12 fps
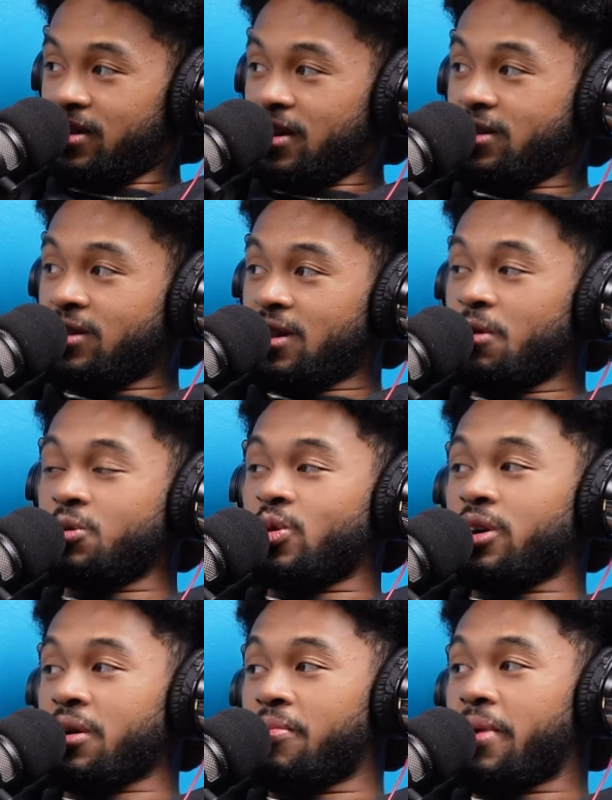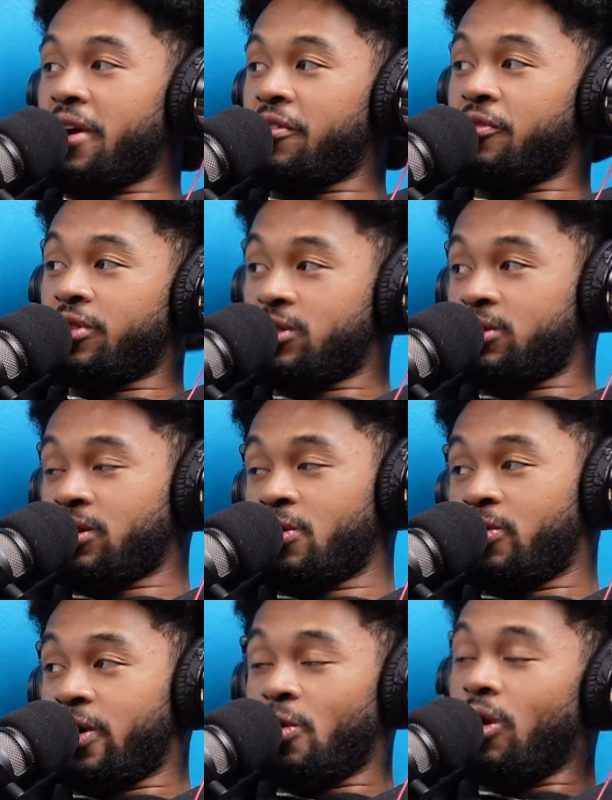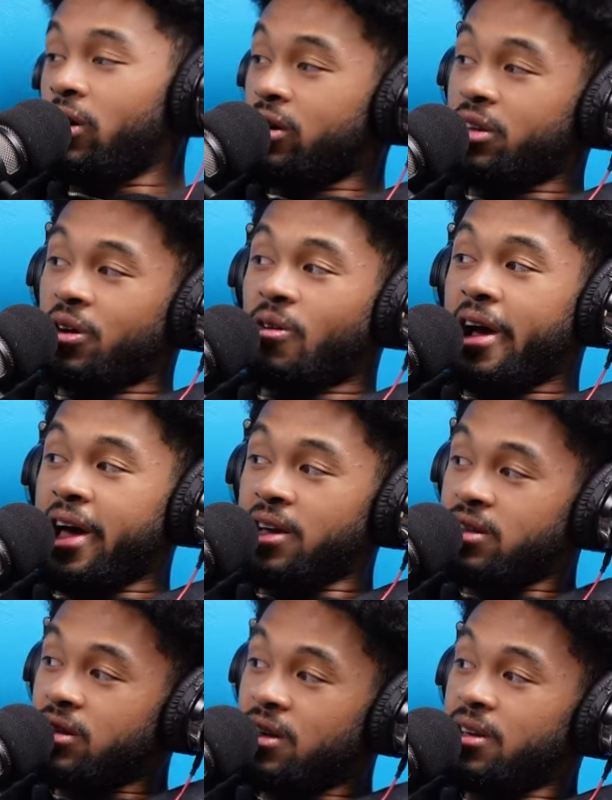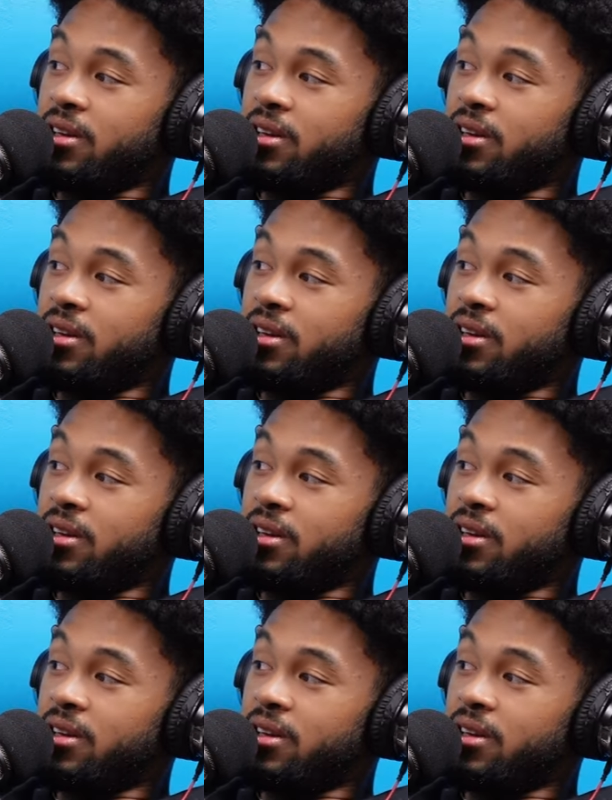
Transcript: They they was walking barefoot, so they could, they walk on the grass.